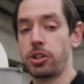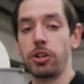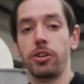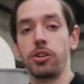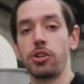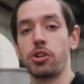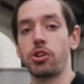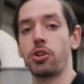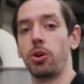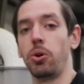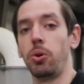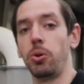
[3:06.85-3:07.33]
to
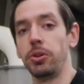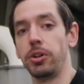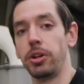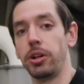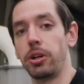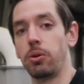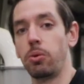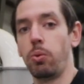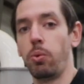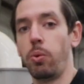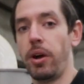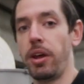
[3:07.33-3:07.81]
the
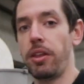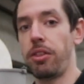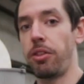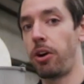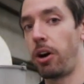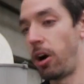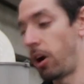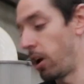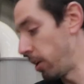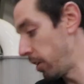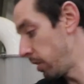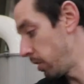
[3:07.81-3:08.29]
shoulder with
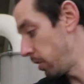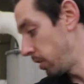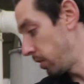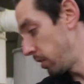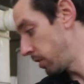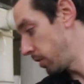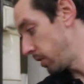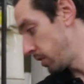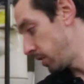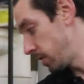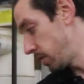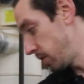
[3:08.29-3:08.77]
our
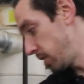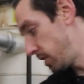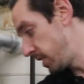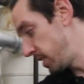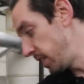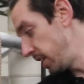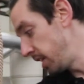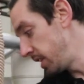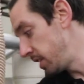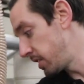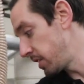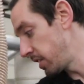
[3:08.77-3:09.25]

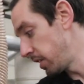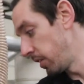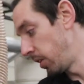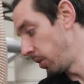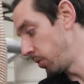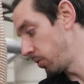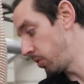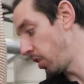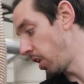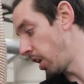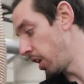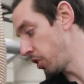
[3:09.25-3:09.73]

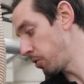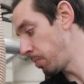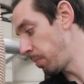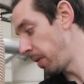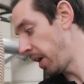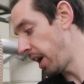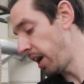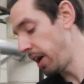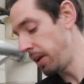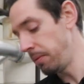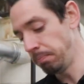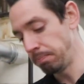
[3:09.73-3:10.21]
Z0
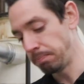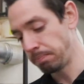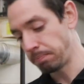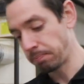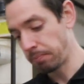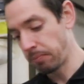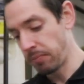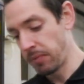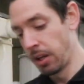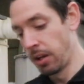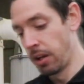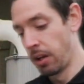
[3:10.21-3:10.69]

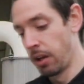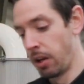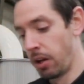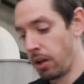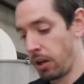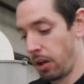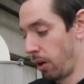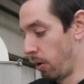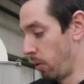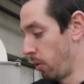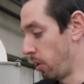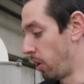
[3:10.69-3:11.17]

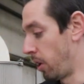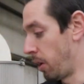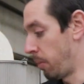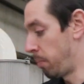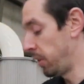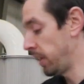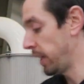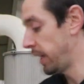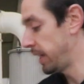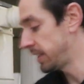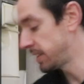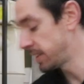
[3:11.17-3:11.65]
touchpad. We're going
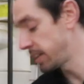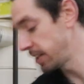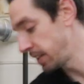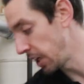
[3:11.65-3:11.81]
to place the